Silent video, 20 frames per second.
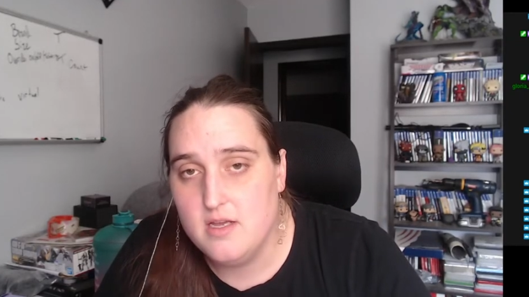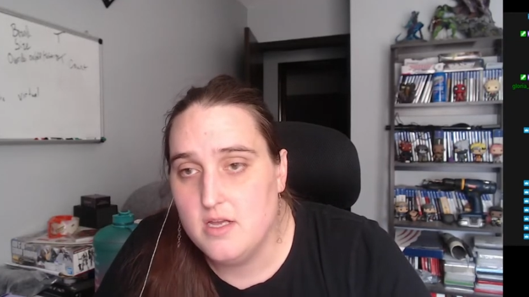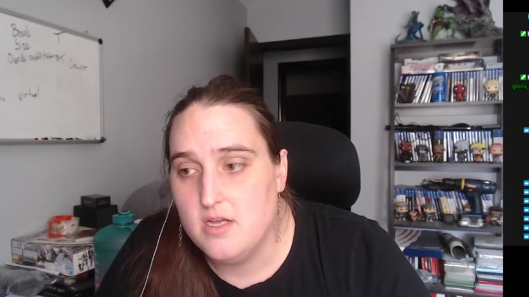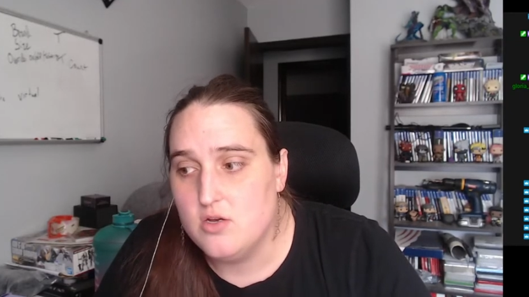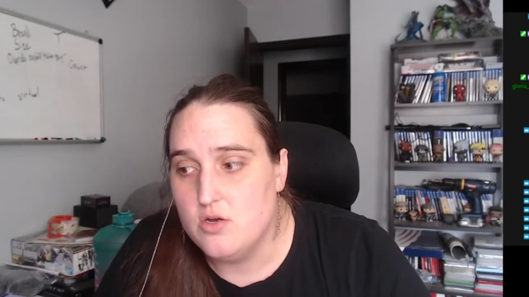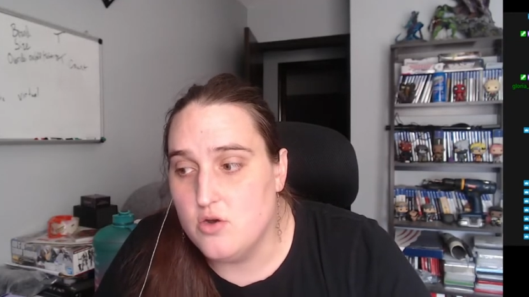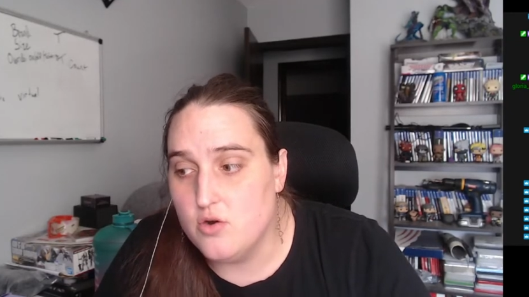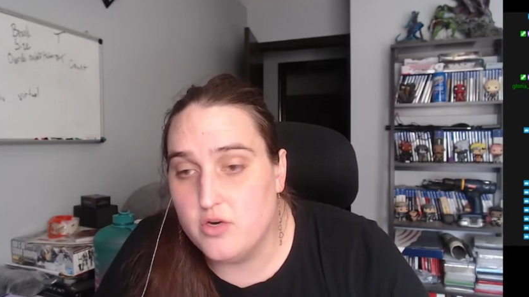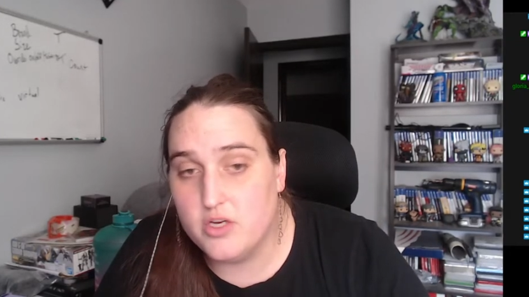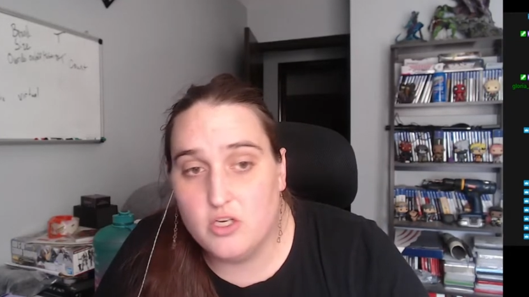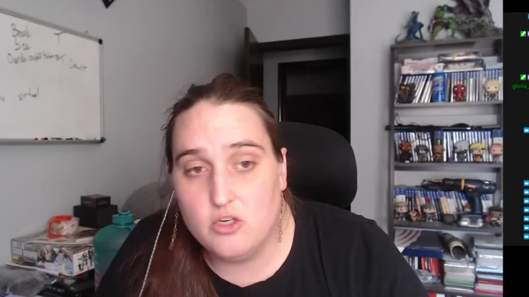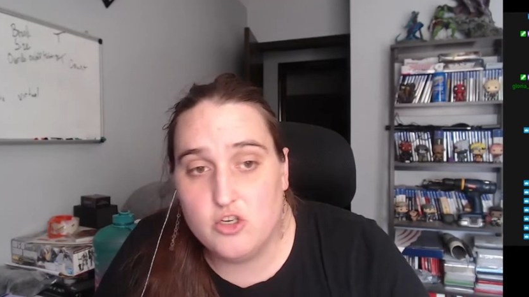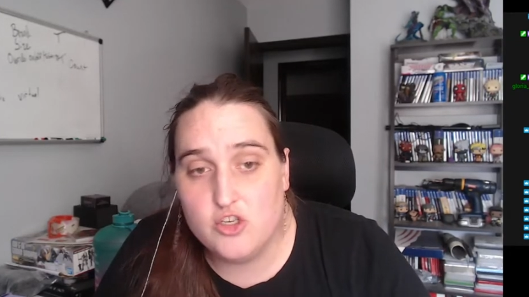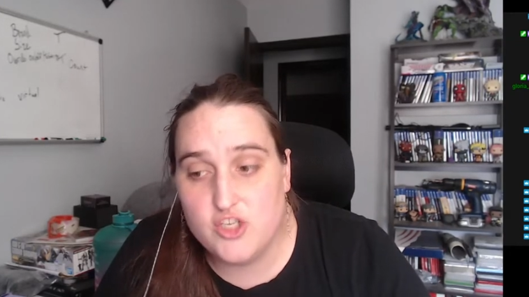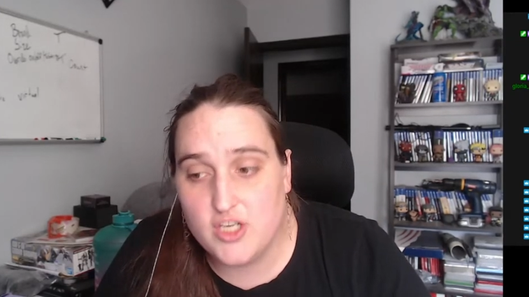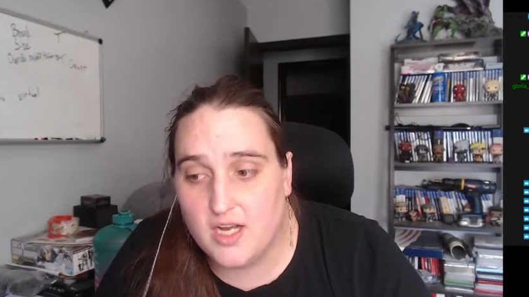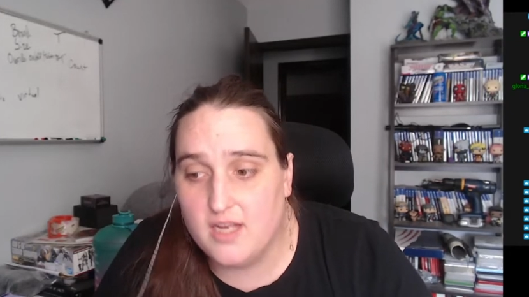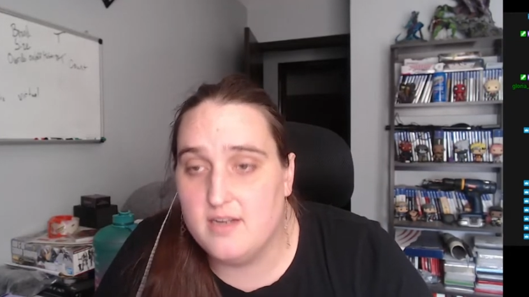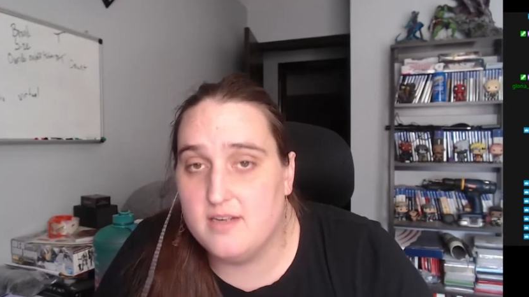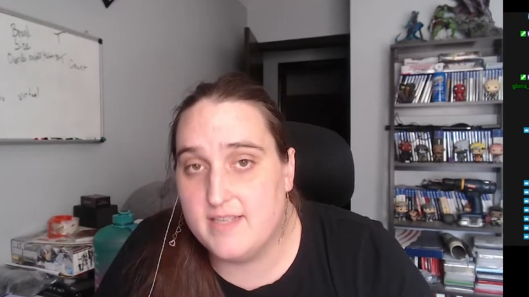who can
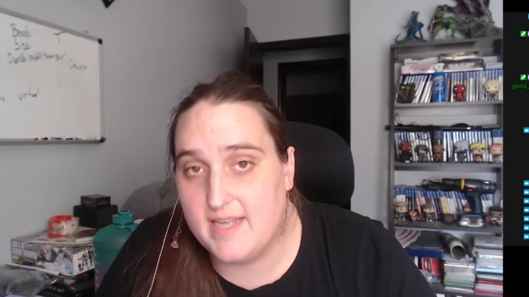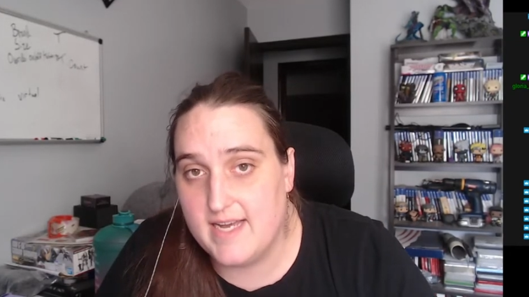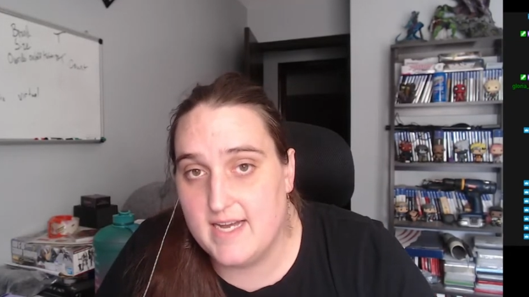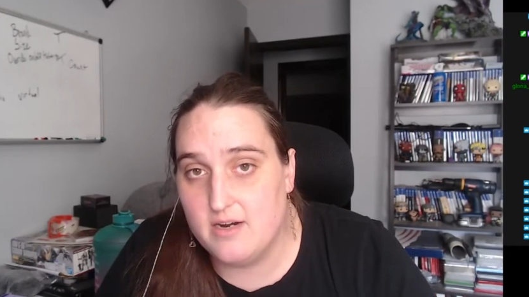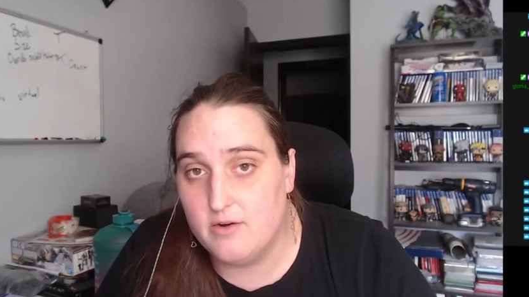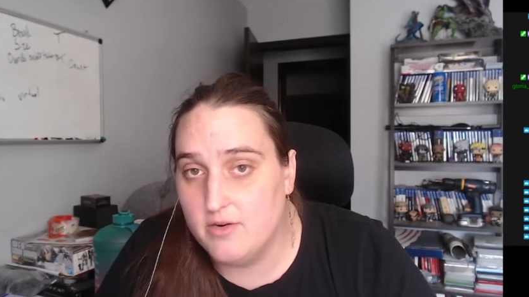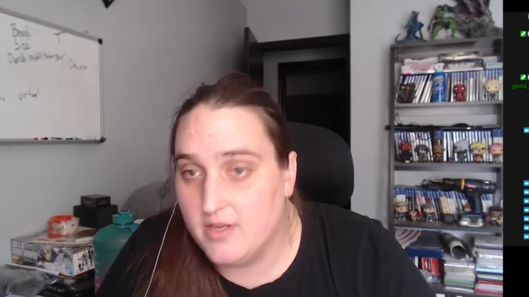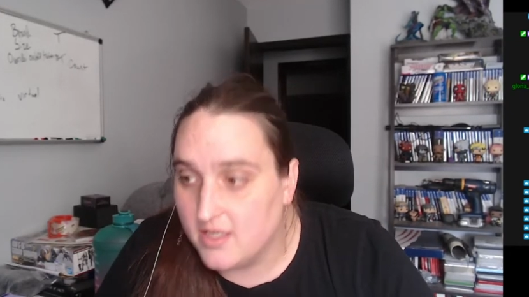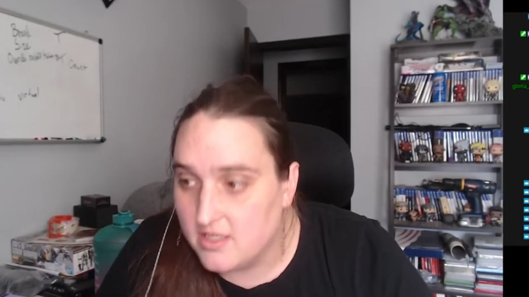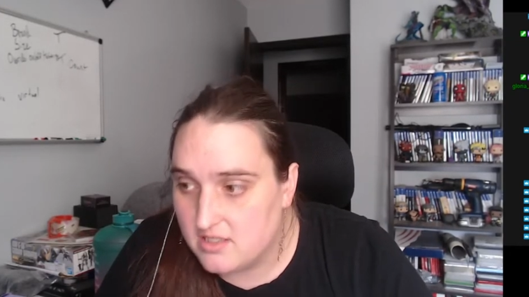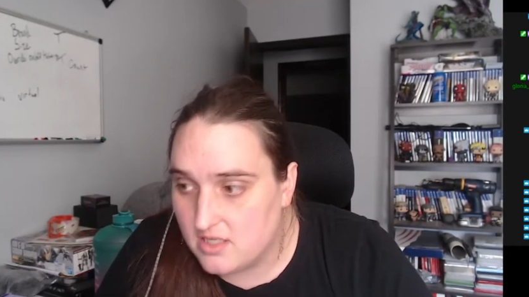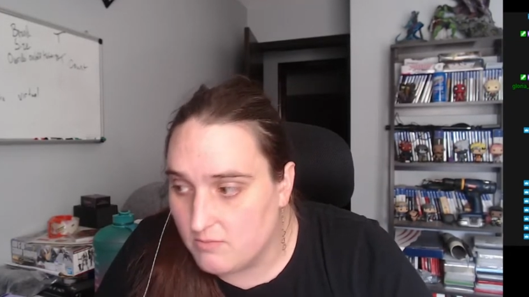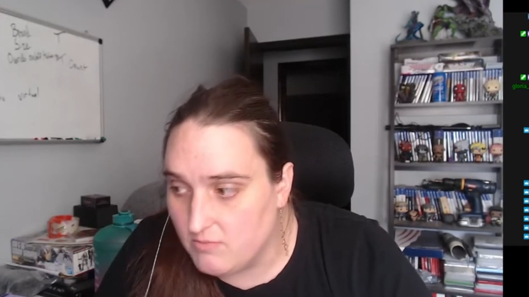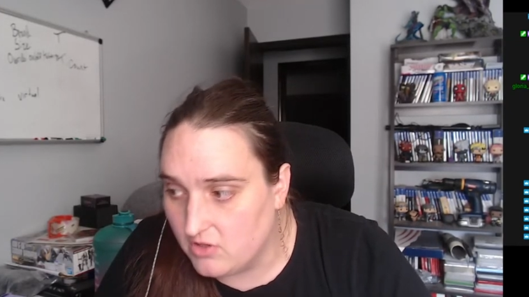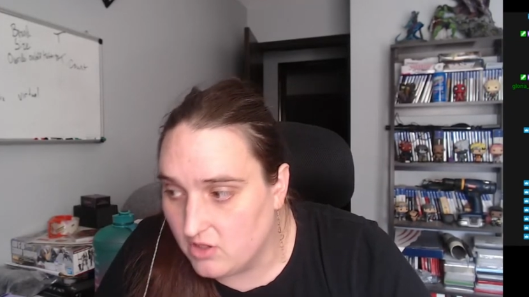shut down a stimulus